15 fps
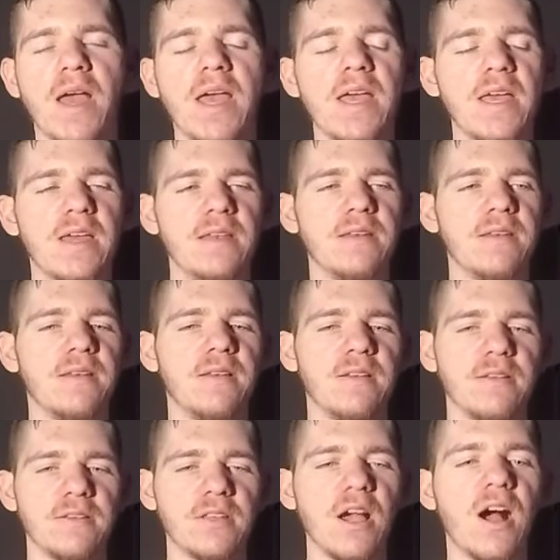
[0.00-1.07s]

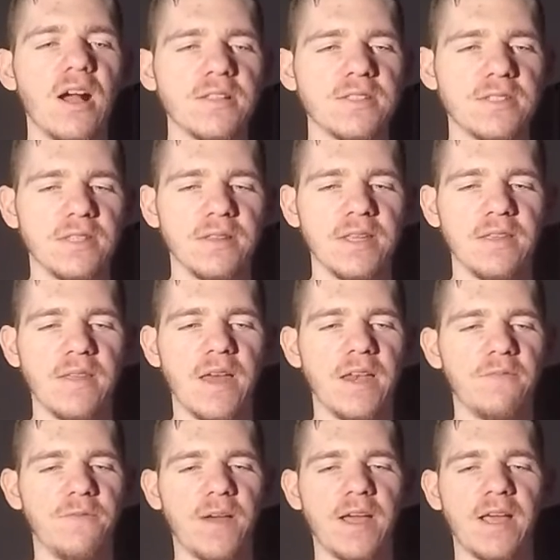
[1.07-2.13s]
head constantly that
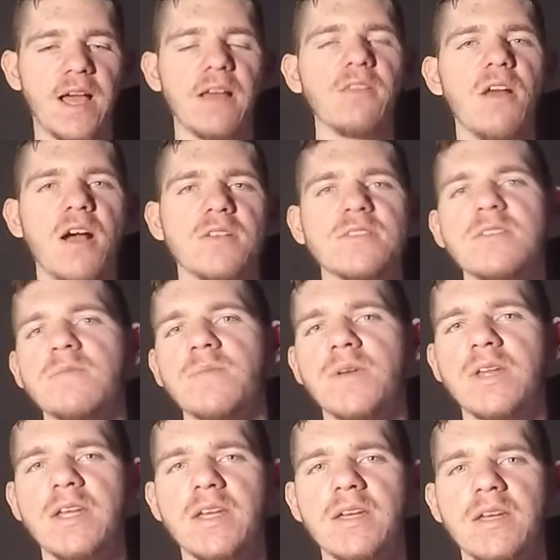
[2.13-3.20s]
if I, I lost
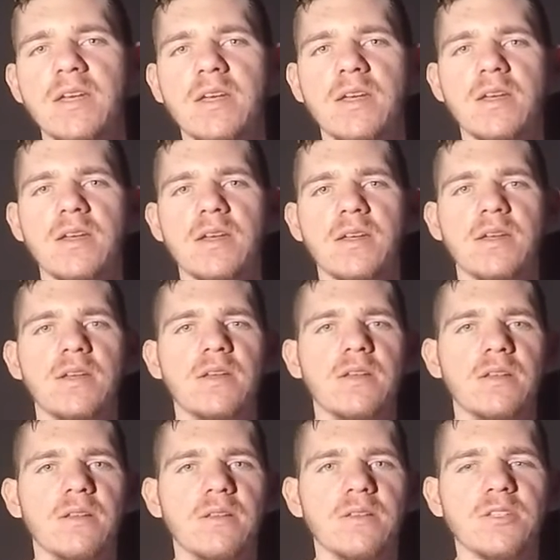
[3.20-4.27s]
somebody,
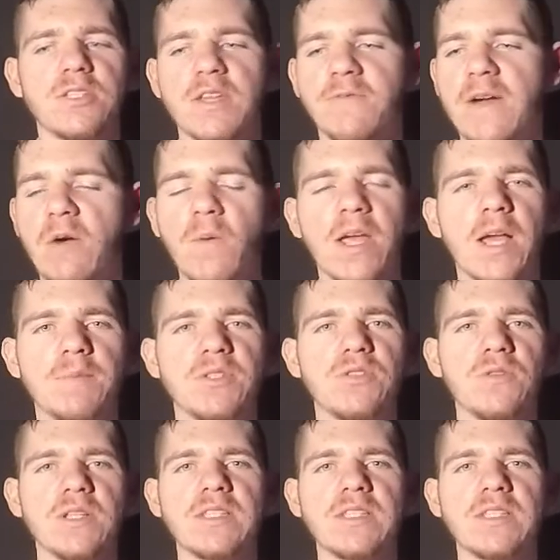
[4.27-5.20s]
if I wake up to a